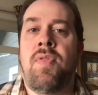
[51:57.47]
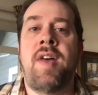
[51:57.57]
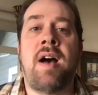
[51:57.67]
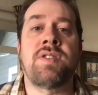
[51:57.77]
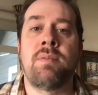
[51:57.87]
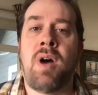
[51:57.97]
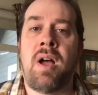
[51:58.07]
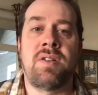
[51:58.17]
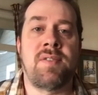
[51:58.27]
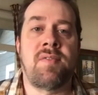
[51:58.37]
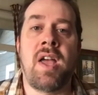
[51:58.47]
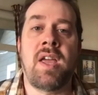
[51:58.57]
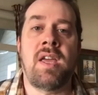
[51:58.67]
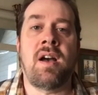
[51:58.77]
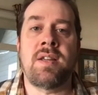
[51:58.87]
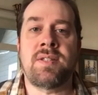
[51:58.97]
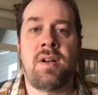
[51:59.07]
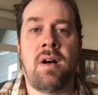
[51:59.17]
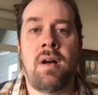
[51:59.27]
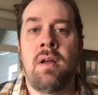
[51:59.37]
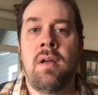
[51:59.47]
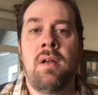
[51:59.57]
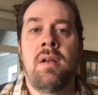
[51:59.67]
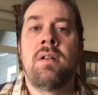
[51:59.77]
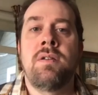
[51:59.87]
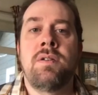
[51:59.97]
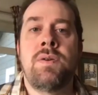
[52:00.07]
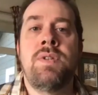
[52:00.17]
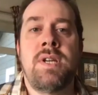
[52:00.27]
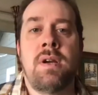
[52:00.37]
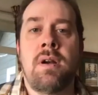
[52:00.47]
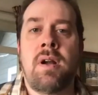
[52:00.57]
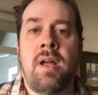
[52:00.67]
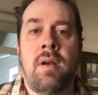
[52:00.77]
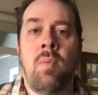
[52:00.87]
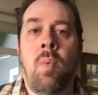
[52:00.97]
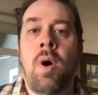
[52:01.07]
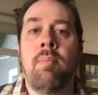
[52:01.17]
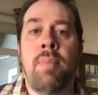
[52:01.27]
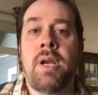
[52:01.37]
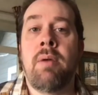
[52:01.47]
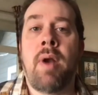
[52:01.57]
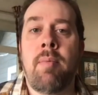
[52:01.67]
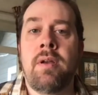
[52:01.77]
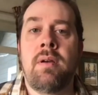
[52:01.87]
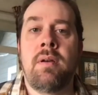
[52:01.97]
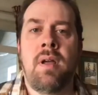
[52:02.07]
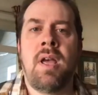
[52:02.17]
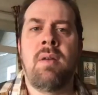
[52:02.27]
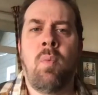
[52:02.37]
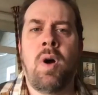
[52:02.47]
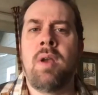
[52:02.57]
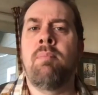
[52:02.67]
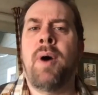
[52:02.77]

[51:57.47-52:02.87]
thousand miles of hiking, I saw two deer and one bunny rabbit and one